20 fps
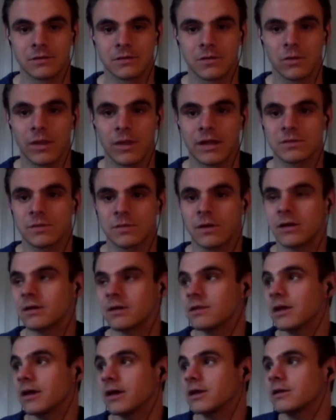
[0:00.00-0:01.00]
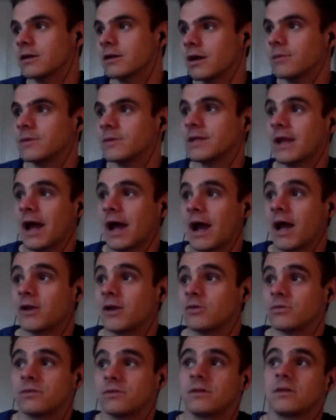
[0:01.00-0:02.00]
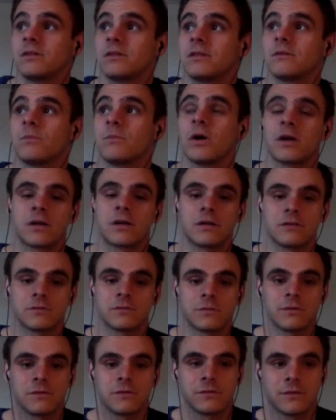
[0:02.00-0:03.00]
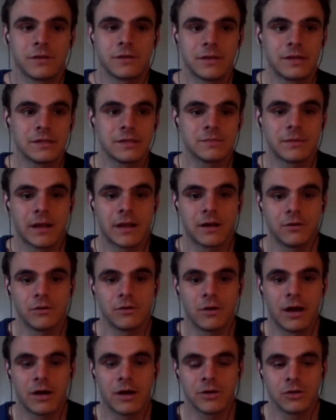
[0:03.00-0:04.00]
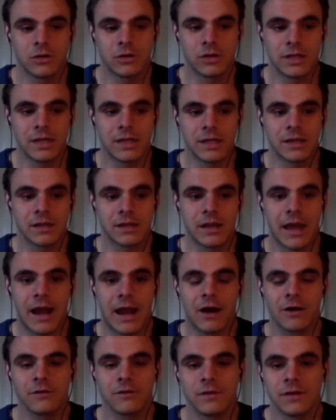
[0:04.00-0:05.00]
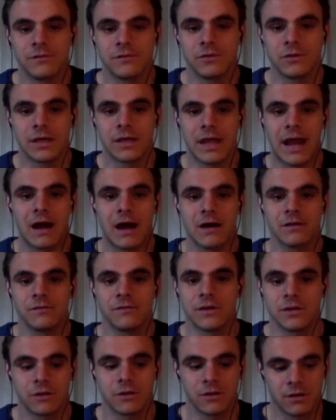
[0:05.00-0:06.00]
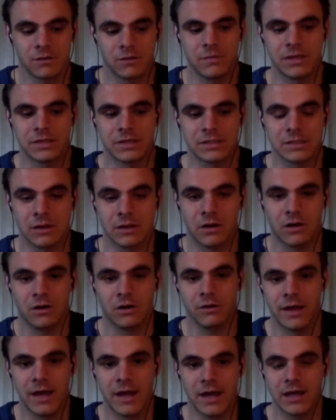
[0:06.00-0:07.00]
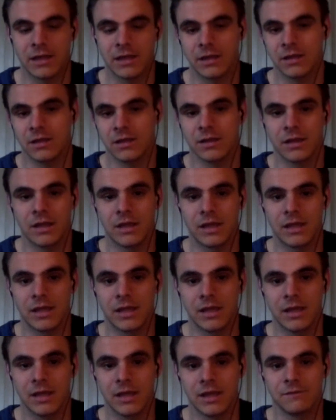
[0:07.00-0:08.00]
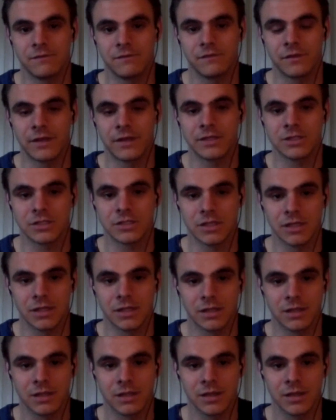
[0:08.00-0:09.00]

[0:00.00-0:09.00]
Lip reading: So that's why, I don't think the market is worth what it is, but I don't know how you can get out of it. If you get out of it, you're going to miss all that inflation